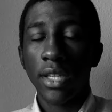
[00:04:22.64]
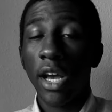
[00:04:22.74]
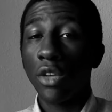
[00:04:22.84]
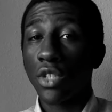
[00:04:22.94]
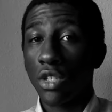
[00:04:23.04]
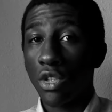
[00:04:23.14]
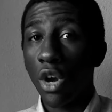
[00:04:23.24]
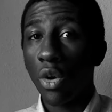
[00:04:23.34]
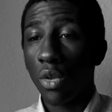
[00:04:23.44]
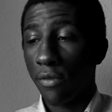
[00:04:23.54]
tells us
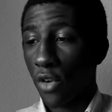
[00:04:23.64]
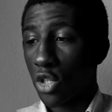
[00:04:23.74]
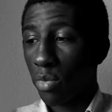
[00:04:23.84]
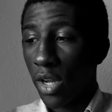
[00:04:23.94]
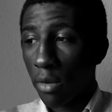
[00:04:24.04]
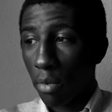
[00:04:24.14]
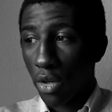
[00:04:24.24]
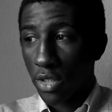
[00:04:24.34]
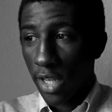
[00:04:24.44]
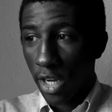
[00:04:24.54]
no, the first
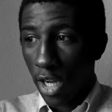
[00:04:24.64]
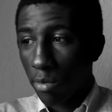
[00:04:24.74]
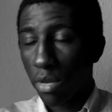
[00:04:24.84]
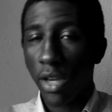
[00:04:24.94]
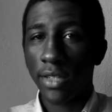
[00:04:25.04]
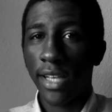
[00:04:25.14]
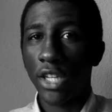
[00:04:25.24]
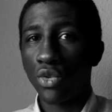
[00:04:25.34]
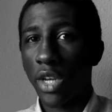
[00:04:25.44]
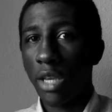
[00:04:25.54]
person that unplugs
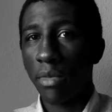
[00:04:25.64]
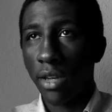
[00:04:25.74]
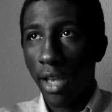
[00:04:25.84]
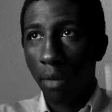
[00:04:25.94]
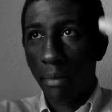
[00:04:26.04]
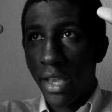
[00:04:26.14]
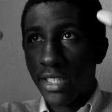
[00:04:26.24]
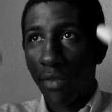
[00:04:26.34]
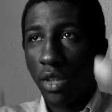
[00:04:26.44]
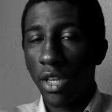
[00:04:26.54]
that dream and
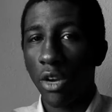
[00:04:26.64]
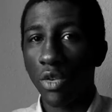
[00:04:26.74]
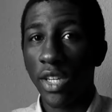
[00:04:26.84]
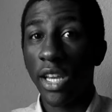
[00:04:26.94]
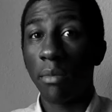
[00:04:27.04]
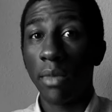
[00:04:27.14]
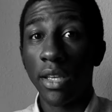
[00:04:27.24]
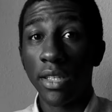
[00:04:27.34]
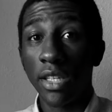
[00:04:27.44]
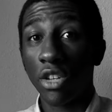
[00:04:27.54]
makes everything go dim
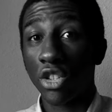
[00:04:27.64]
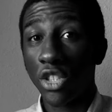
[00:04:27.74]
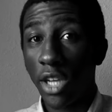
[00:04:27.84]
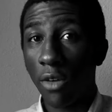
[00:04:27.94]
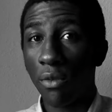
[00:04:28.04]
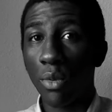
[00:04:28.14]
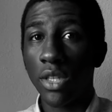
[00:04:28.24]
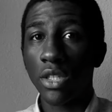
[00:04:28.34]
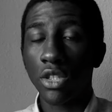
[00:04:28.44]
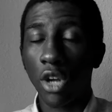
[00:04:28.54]
is ourself.
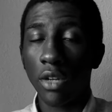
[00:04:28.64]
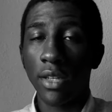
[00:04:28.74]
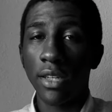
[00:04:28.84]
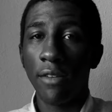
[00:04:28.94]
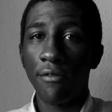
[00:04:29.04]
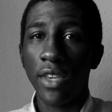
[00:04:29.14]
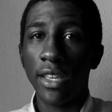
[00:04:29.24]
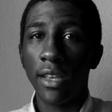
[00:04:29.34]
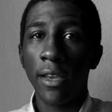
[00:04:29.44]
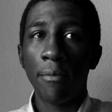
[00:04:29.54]
We start to
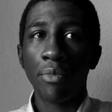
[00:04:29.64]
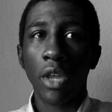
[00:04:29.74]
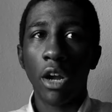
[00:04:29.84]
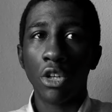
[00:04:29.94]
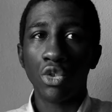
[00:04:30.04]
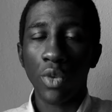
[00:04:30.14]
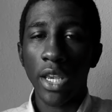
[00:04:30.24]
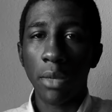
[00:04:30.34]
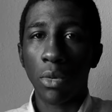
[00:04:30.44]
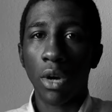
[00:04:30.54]
defeat our
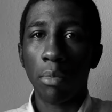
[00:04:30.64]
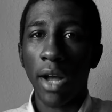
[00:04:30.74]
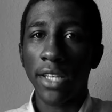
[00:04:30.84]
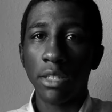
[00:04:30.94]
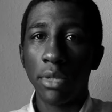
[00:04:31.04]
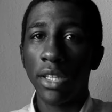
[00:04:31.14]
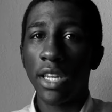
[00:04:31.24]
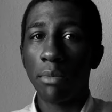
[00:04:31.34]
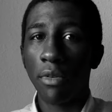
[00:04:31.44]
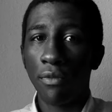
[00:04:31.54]
dream or our
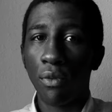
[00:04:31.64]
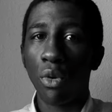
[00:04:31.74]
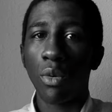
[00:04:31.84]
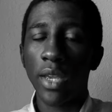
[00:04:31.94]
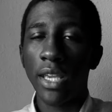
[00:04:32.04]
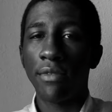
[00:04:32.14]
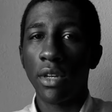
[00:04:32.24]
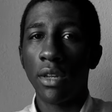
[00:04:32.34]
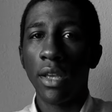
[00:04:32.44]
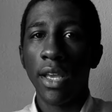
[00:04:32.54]
possibility before we
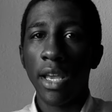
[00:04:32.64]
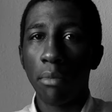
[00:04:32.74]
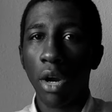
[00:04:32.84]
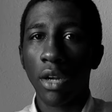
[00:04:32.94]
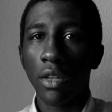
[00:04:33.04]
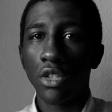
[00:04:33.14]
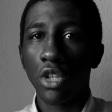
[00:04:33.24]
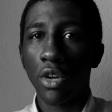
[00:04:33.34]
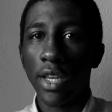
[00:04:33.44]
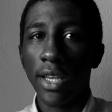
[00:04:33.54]
even embark on the
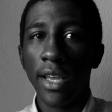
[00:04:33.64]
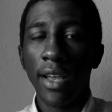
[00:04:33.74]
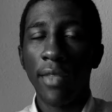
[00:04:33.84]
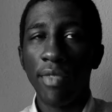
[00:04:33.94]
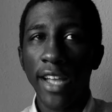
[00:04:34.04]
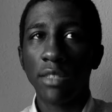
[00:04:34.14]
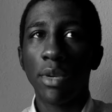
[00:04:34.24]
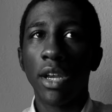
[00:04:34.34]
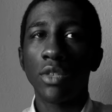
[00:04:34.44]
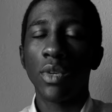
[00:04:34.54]
journey, and that's
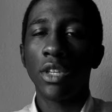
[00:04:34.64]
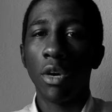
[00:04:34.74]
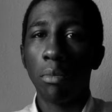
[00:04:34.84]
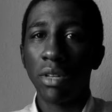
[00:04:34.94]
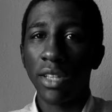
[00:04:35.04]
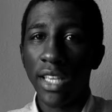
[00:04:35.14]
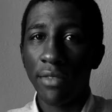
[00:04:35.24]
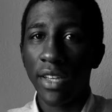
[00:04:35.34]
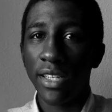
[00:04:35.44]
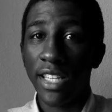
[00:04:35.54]
because we don't
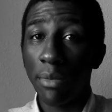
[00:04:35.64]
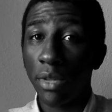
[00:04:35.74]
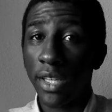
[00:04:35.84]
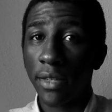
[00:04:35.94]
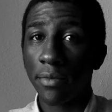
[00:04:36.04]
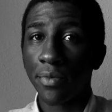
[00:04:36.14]
believe it deeply.